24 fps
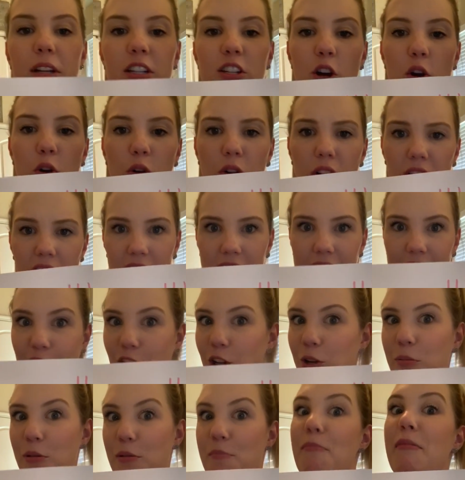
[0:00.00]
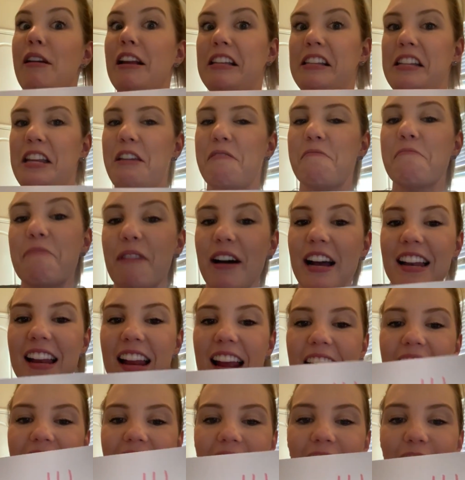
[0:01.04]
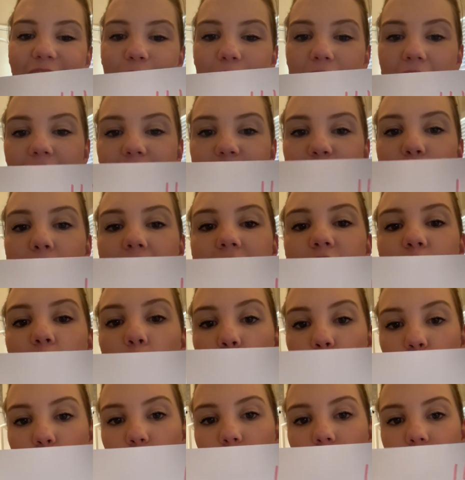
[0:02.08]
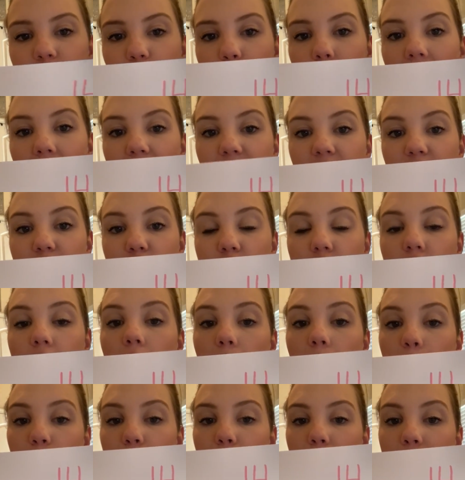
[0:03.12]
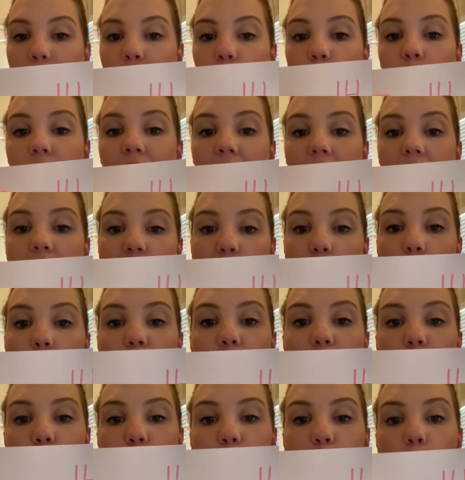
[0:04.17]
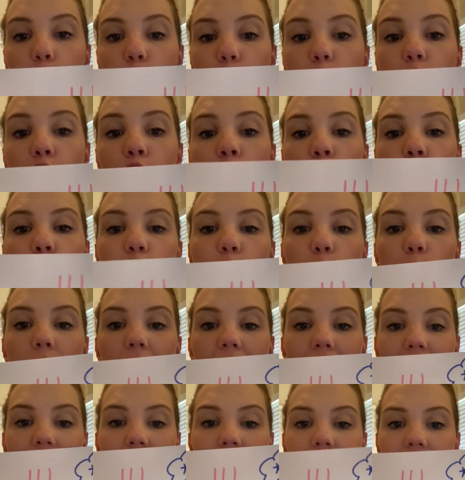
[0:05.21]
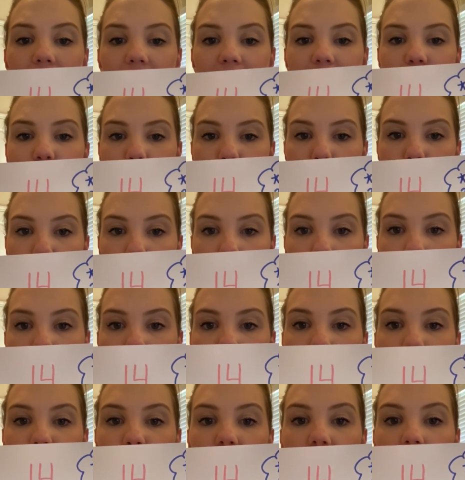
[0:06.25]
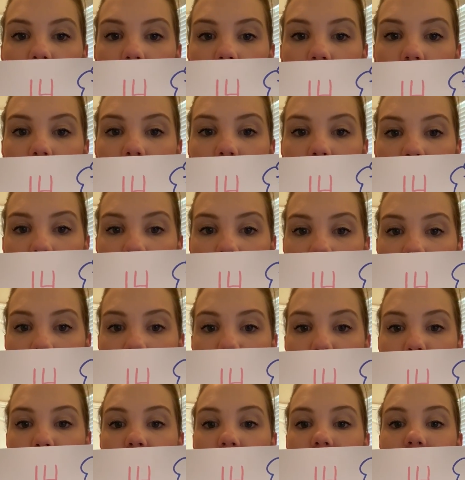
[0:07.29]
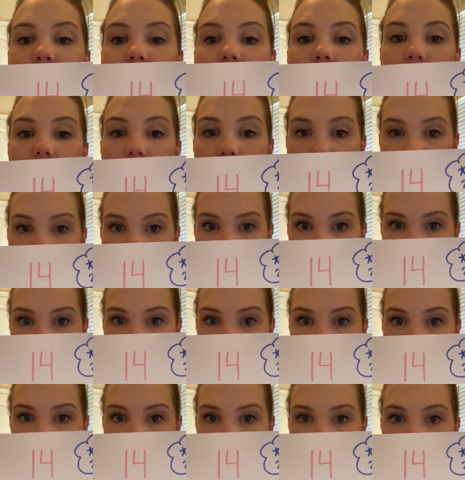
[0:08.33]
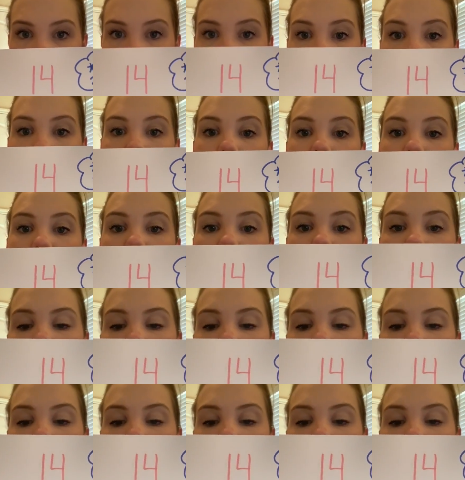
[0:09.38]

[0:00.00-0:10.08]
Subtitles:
my total and it's a little bit messy, but I got to my total, so I have to stop. Remember, you can't go over your total. So in each group, I have 7. I have